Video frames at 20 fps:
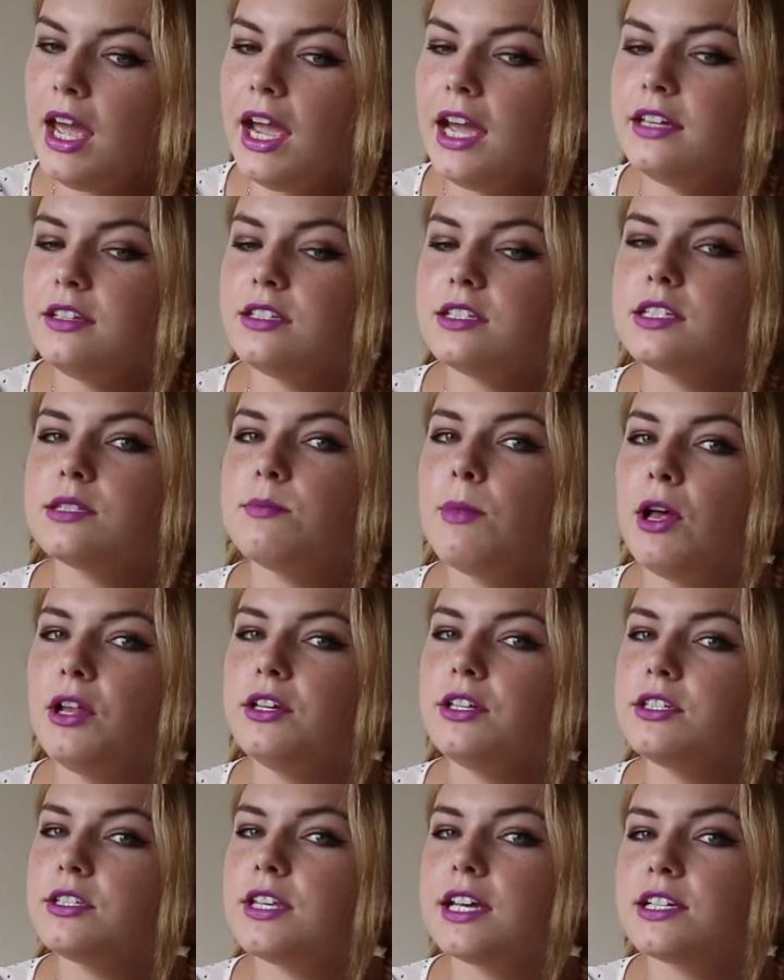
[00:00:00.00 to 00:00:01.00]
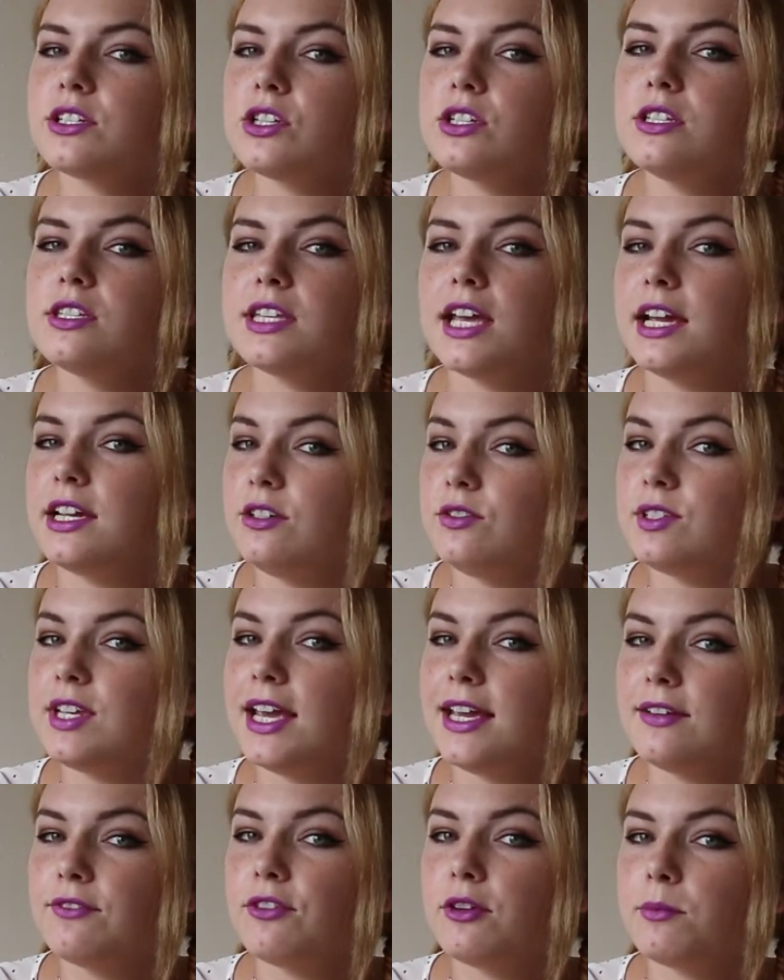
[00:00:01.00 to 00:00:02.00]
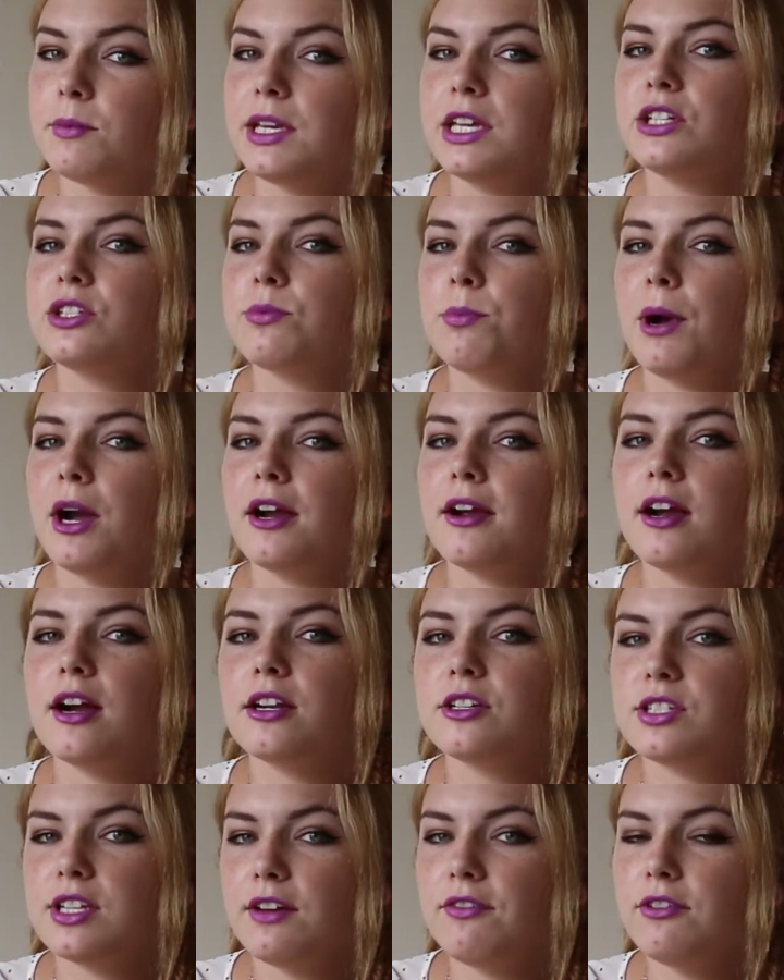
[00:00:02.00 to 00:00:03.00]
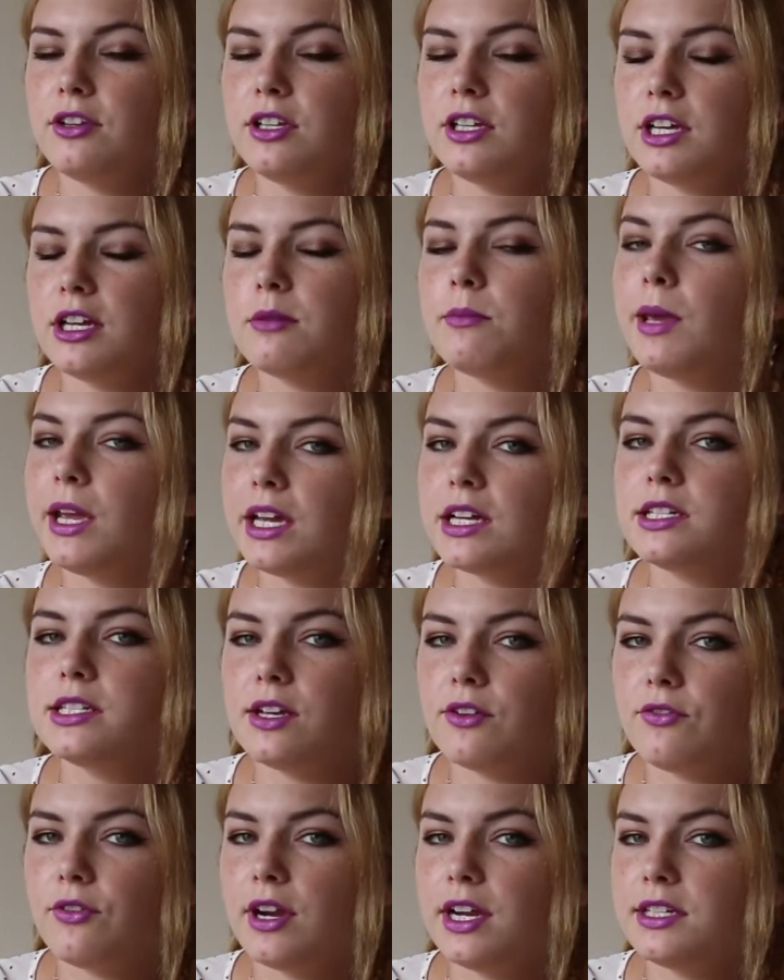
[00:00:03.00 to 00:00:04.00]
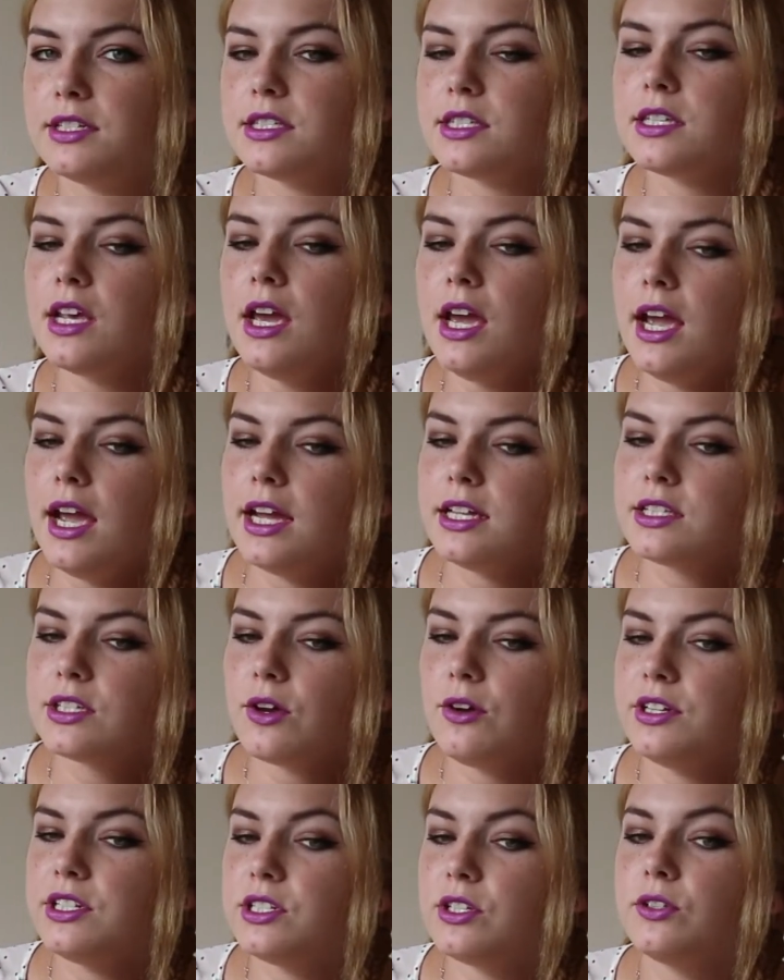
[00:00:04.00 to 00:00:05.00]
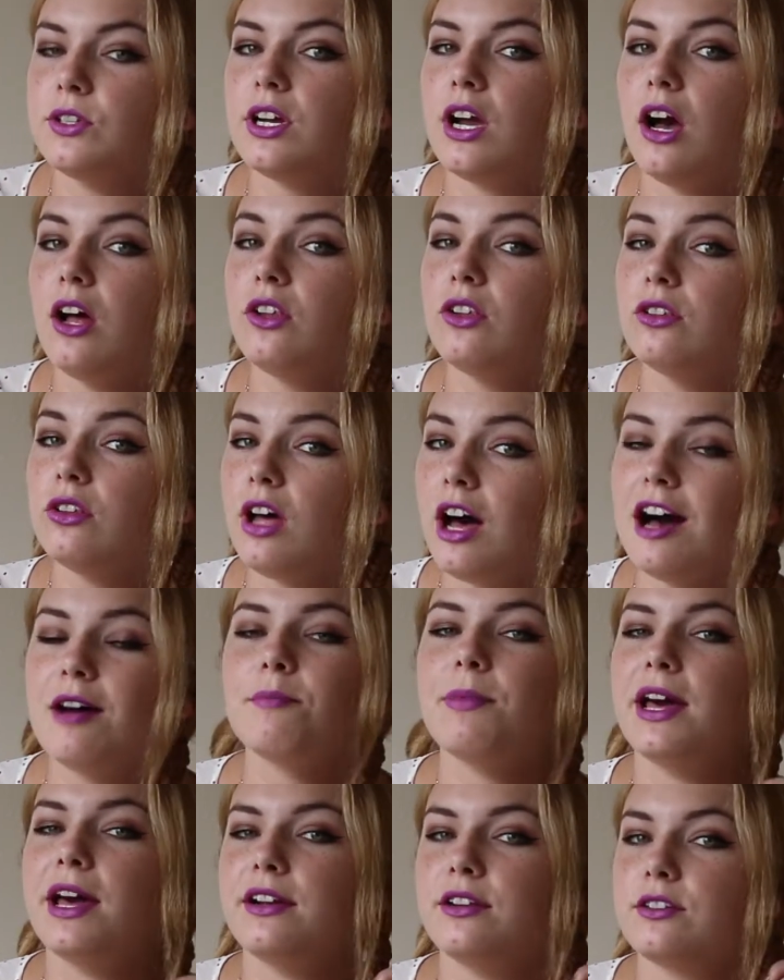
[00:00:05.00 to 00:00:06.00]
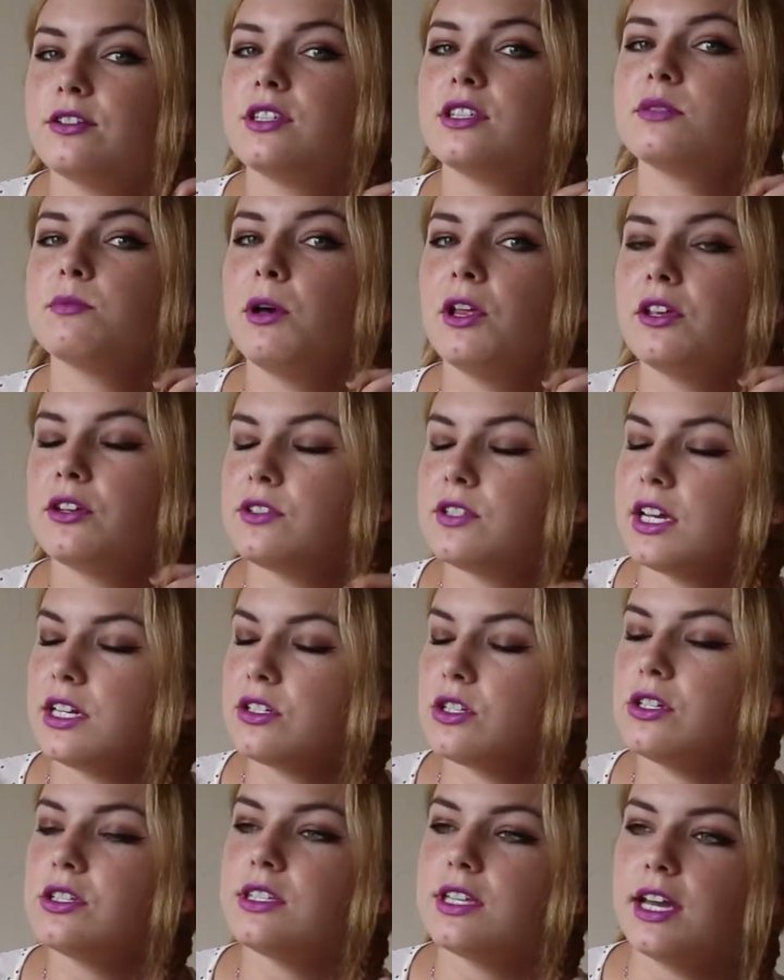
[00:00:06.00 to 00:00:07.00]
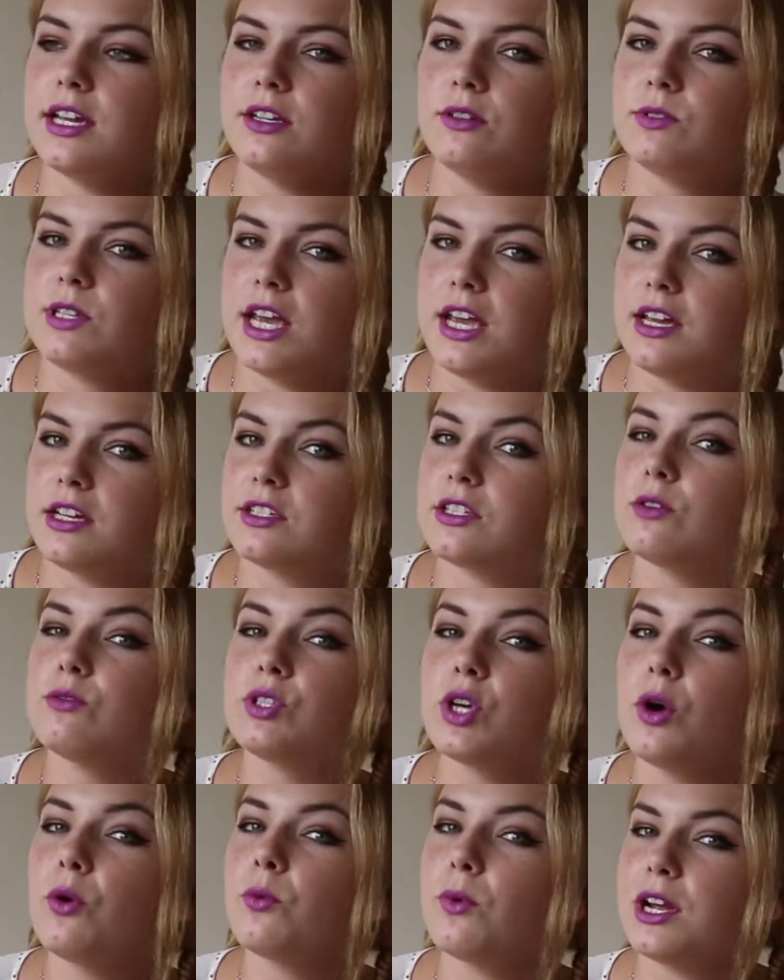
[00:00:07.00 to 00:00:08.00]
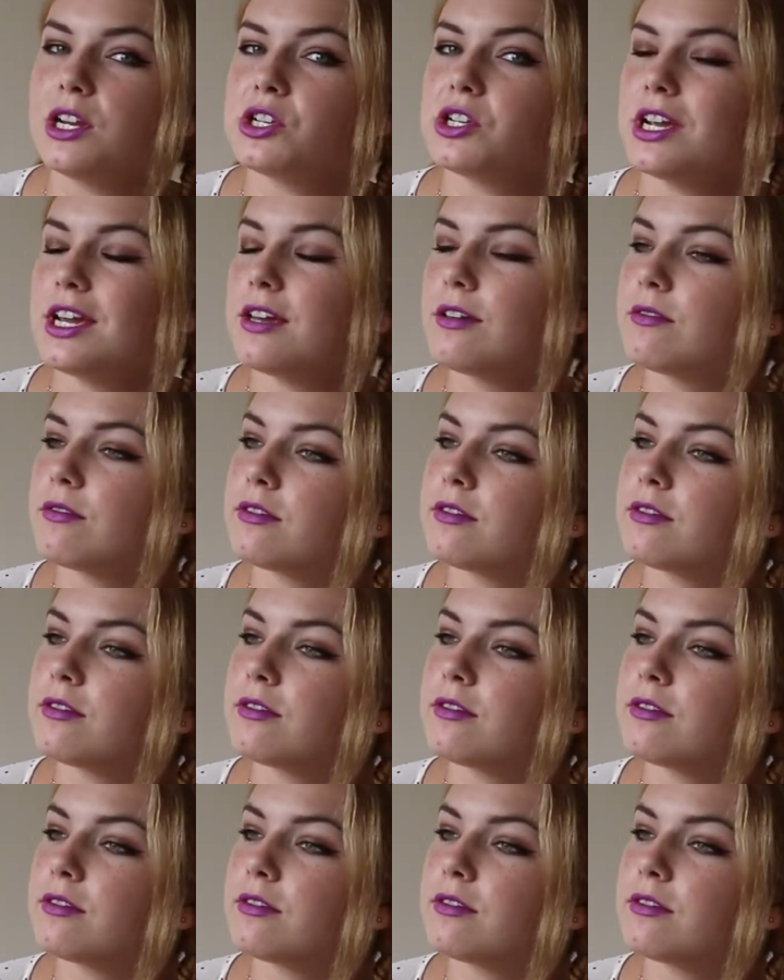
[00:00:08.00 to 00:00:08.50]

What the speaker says: And the smaller sections that you take from each part are definitely going to make a difference. It's going to look a lot better the smaller sections that you take, so don't rush it.